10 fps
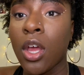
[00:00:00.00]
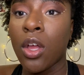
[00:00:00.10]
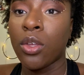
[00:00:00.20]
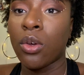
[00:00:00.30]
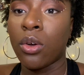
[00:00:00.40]

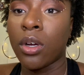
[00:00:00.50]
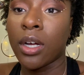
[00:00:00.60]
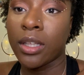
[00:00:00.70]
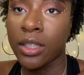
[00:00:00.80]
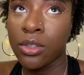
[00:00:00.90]
your
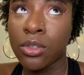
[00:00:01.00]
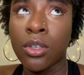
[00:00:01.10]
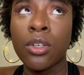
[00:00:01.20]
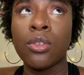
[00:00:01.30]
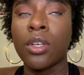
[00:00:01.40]

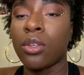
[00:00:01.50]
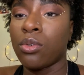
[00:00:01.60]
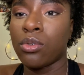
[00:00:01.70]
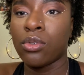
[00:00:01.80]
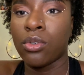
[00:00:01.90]
cleanser. You can
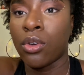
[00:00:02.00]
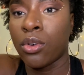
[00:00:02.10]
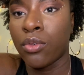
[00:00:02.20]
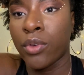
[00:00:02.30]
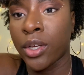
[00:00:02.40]
use
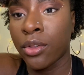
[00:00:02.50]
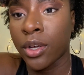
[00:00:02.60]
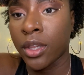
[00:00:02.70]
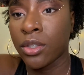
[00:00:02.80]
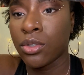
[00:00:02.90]
your regular
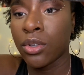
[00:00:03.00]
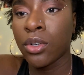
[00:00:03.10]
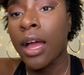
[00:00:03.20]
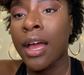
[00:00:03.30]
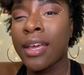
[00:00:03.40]

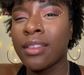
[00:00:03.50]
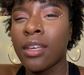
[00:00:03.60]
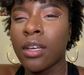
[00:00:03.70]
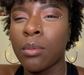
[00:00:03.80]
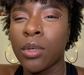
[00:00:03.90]
cleanser. I
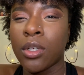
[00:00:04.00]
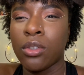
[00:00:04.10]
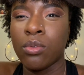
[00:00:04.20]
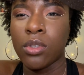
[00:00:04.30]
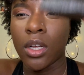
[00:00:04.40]
think I'm gonna
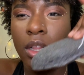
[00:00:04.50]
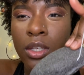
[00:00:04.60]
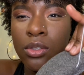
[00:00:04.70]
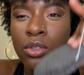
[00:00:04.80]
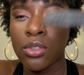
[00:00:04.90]
use a
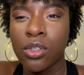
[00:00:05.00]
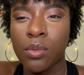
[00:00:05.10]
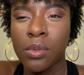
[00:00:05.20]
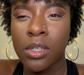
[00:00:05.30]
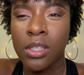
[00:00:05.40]
cleanser
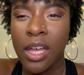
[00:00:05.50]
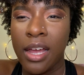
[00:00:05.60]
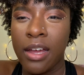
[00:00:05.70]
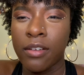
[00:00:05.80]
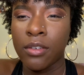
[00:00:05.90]
just because I
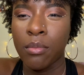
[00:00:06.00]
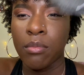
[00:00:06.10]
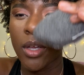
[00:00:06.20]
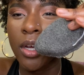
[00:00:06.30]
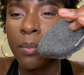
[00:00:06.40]
have
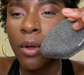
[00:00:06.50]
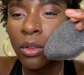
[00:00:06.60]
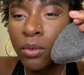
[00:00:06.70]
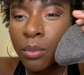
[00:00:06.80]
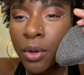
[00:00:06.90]
makeup
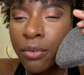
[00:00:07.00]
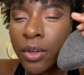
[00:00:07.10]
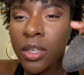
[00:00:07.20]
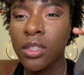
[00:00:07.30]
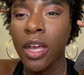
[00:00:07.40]
all over my
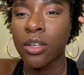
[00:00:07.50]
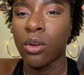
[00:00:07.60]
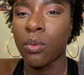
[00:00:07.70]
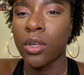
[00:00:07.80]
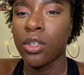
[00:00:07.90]
face. I
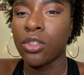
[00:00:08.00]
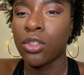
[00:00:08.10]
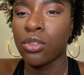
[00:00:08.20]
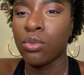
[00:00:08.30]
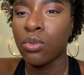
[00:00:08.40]
don't want to
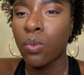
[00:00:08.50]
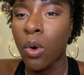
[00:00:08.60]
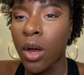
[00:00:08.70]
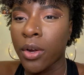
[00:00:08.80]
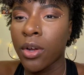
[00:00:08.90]
just use
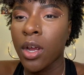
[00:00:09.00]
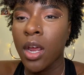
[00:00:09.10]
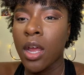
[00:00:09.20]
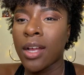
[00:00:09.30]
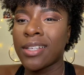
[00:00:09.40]
water
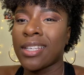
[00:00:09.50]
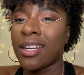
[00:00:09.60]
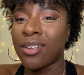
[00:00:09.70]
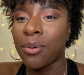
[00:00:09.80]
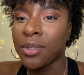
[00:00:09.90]
because I
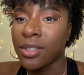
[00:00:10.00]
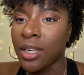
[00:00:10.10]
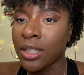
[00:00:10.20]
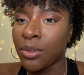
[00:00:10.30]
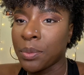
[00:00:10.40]
know it's
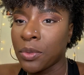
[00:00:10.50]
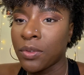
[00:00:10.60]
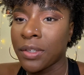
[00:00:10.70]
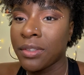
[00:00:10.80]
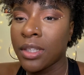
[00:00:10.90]
not gonna remove
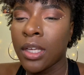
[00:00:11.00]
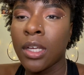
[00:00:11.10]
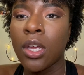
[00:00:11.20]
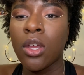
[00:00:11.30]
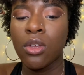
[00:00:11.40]

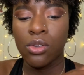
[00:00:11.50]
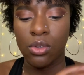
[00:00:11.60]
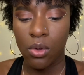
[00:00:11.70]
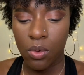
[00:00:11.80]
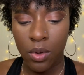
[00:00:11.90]
everything.
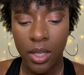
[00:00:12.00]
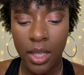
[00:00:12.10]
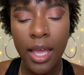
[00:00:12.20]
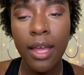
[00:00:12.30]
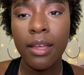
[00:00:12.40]
So
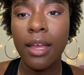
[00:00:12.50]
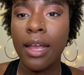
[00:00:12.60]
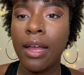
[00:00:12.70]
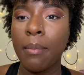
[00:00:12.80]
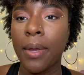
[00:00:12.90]
yeah, I
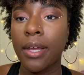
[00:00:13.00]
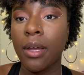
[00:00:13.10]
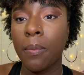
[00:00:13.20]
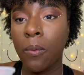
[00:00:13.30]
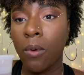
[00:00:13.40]
got my
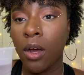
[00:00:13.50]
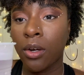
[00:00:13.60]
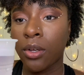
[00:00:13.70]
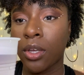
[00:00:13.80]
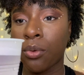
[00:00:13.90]
cup of
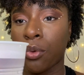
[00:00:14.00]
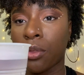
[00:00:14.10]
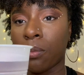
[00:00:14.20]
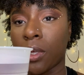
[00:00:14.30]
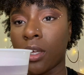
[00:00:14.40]
water here
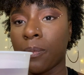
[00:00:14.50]
with me